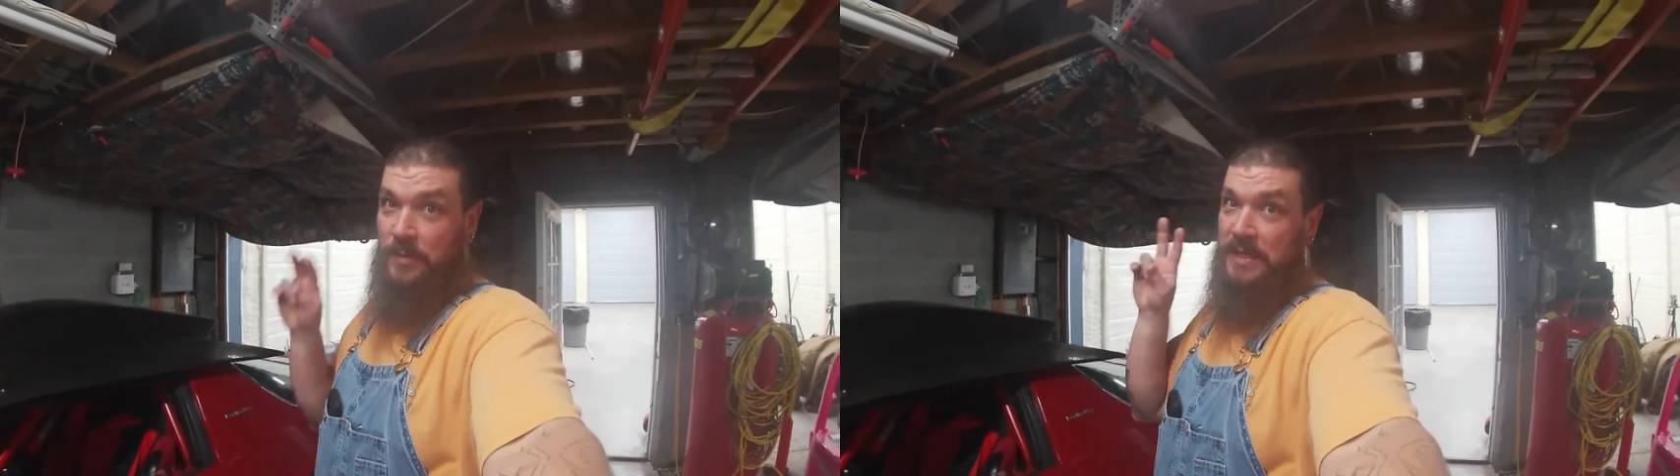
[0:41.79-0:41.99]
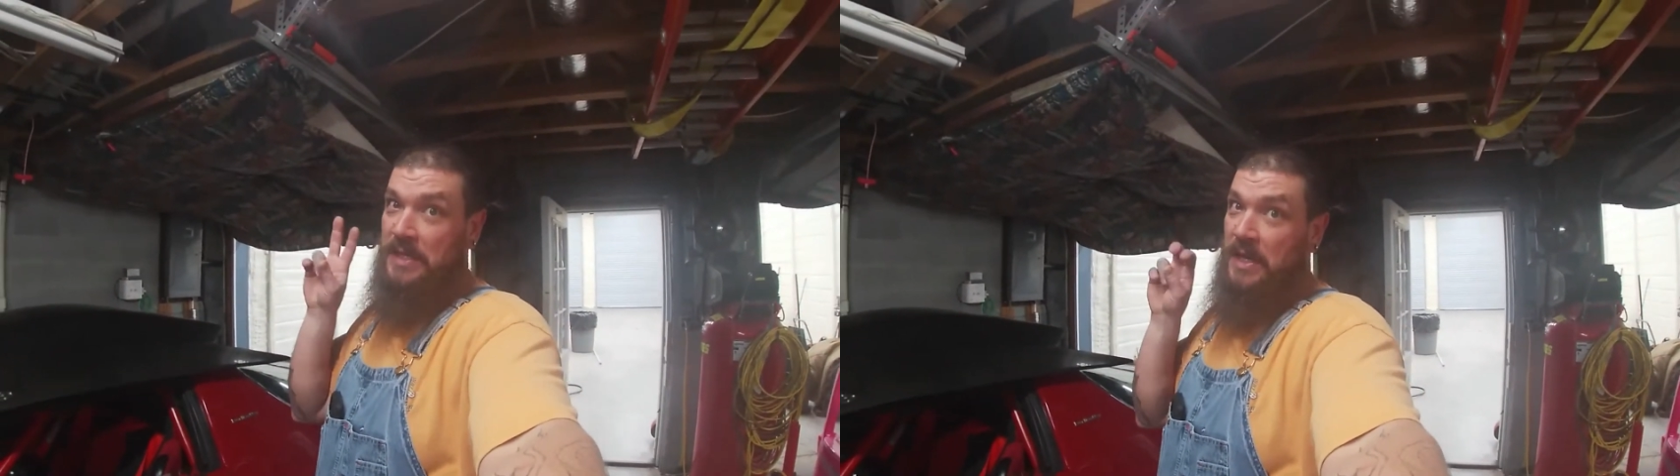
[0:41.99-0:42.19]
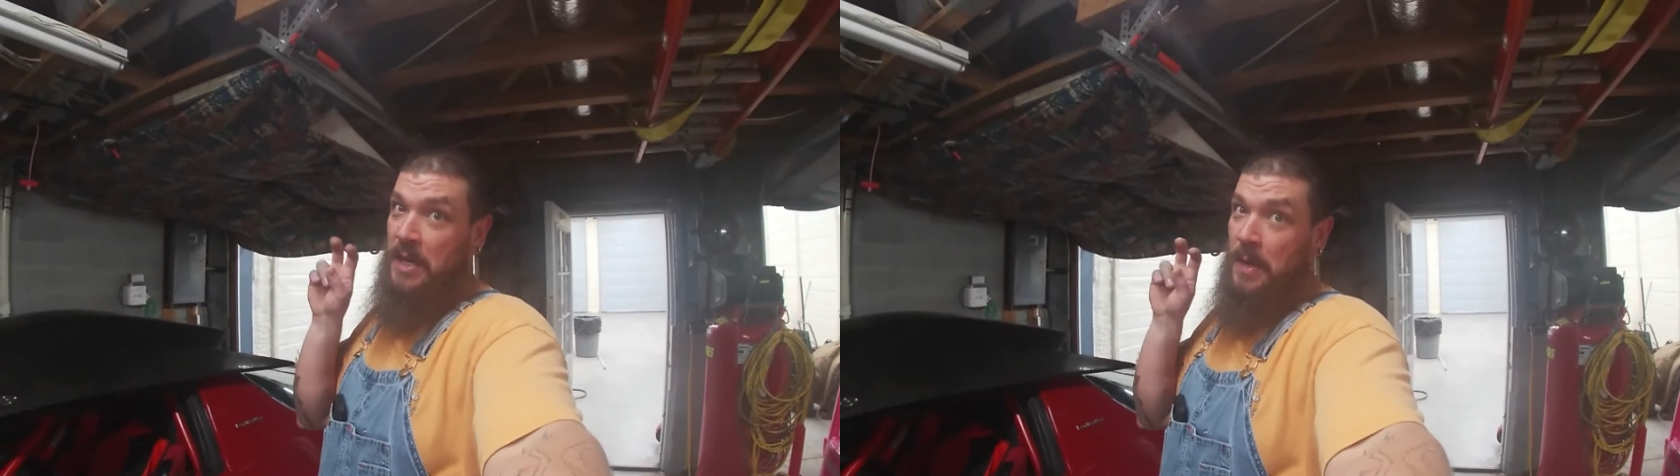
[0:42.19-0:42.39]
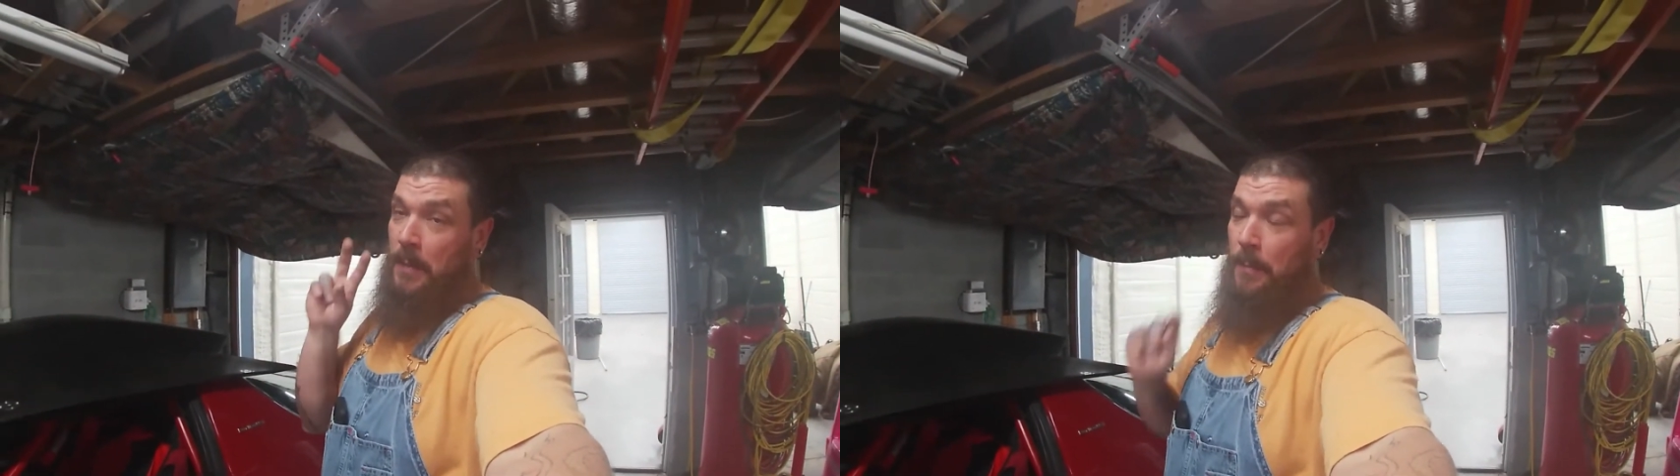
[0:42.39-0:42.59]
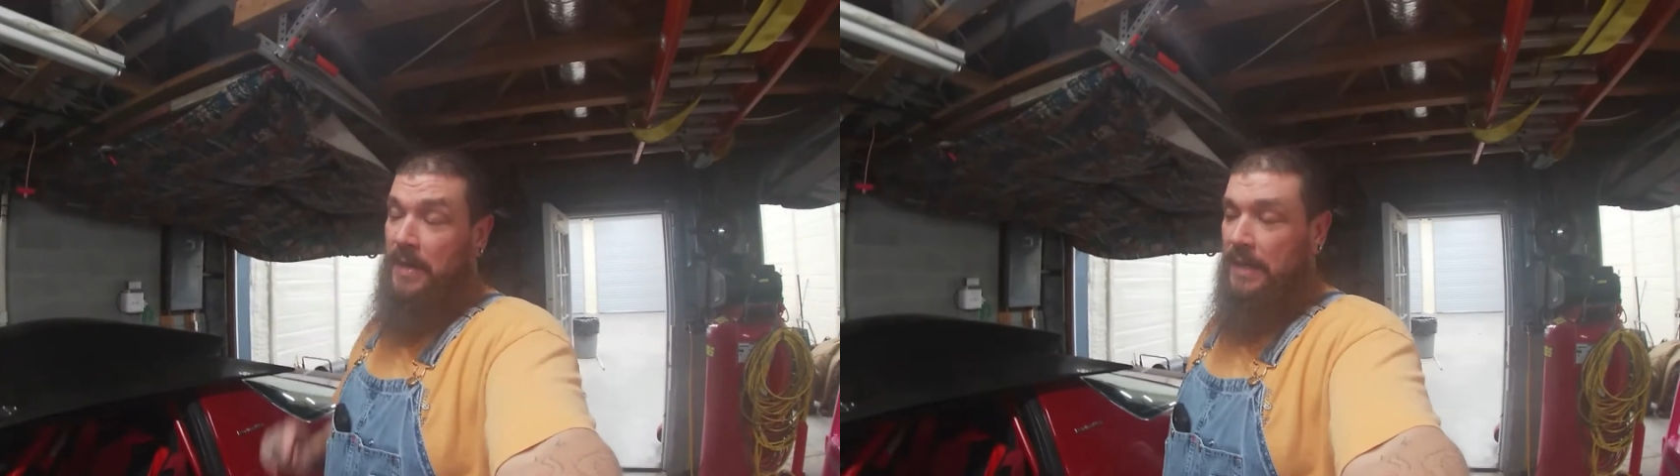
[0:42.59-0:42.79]
to be
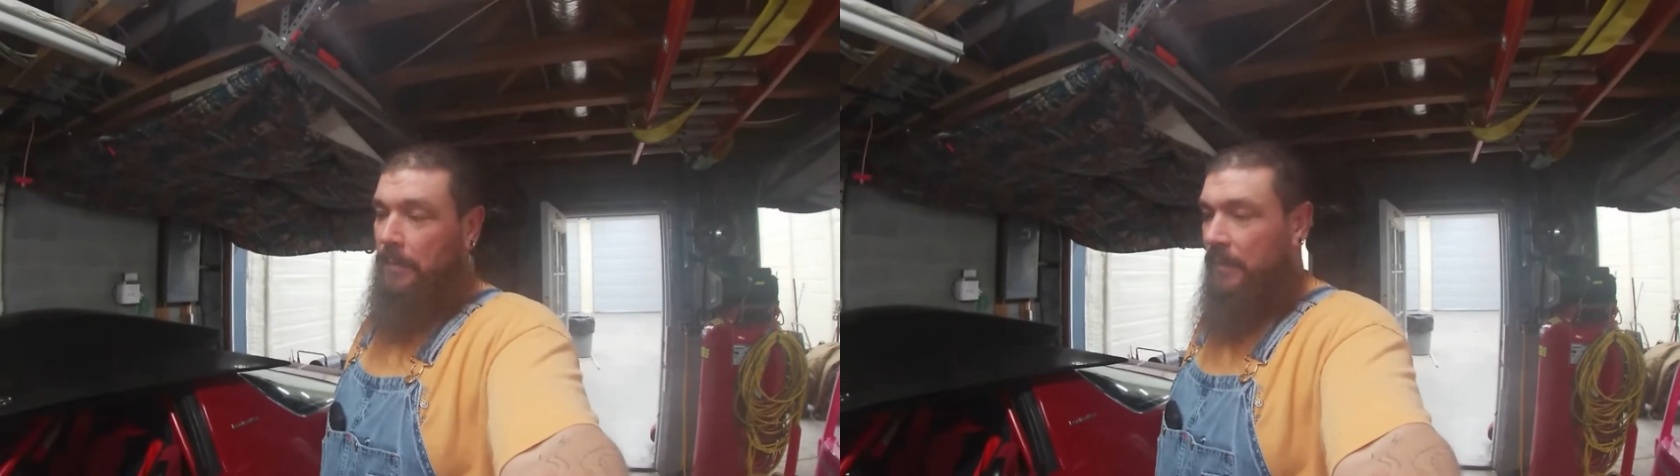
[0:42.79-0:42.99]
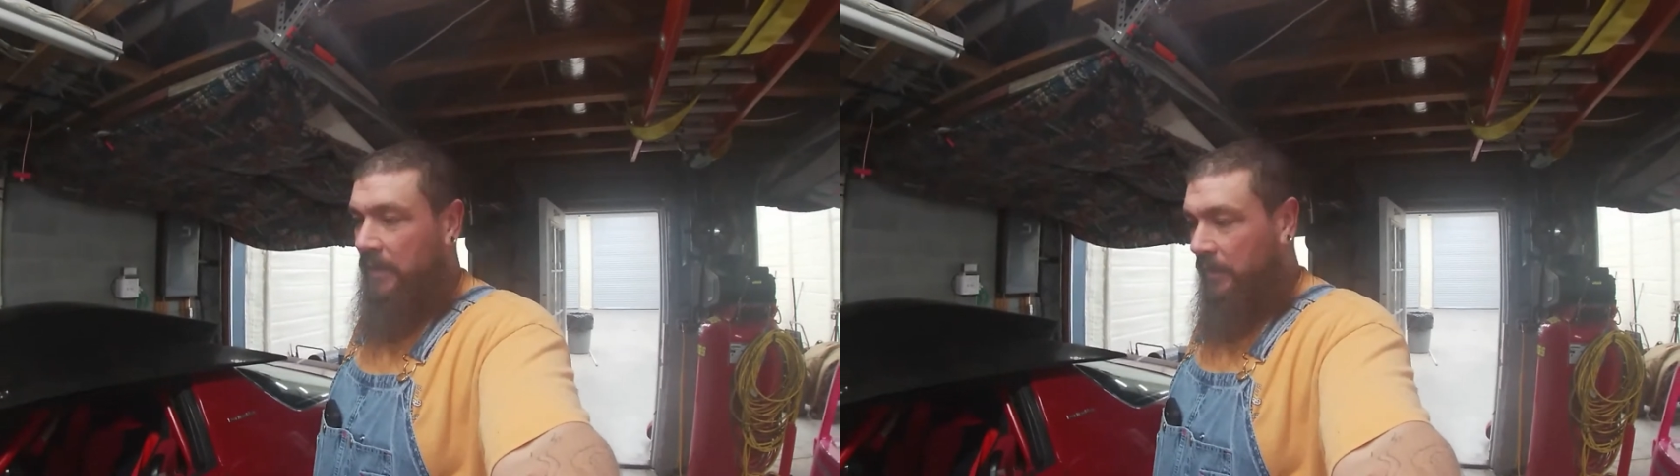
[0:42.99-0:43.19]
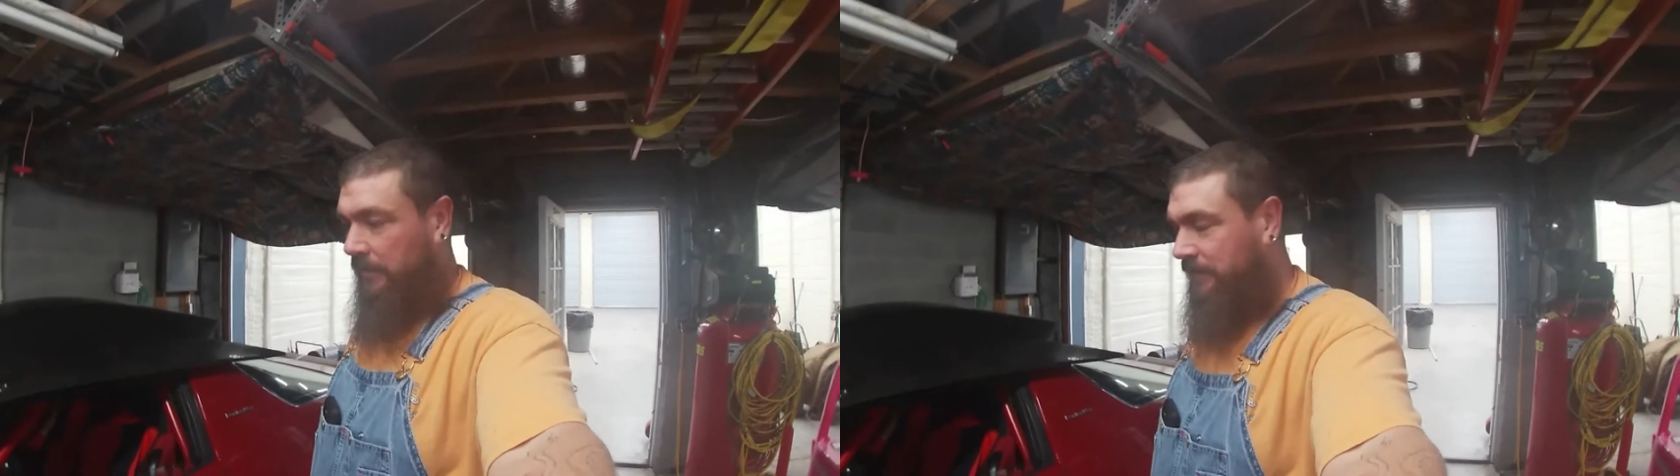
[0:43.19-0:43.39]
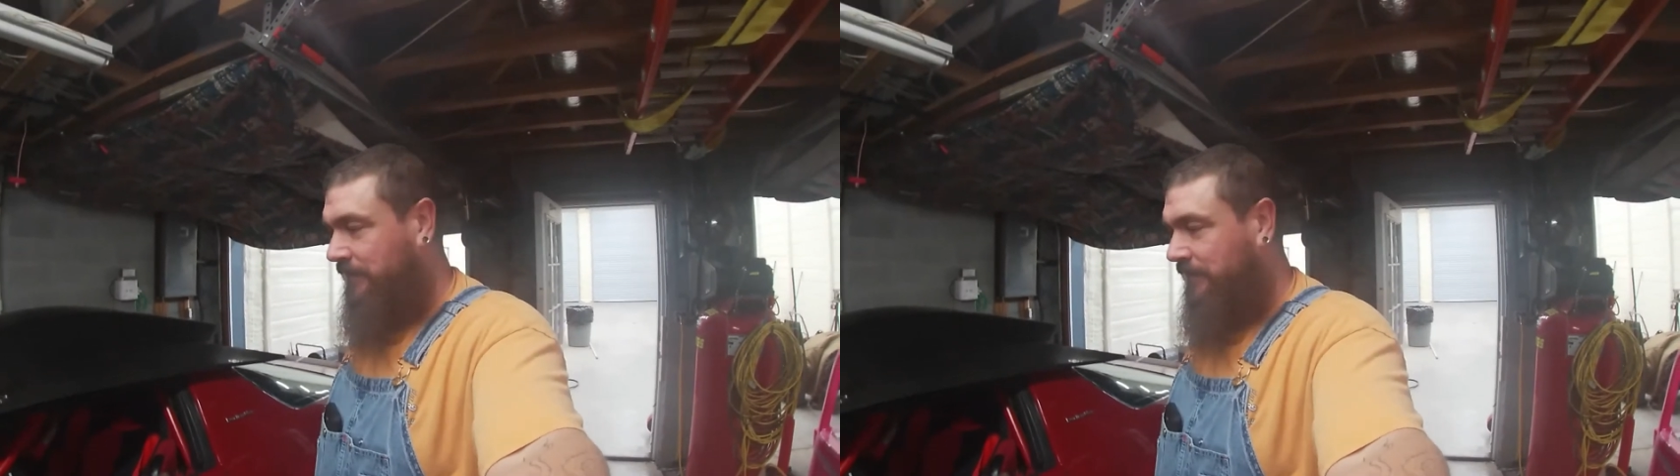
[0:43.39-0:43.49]
being built.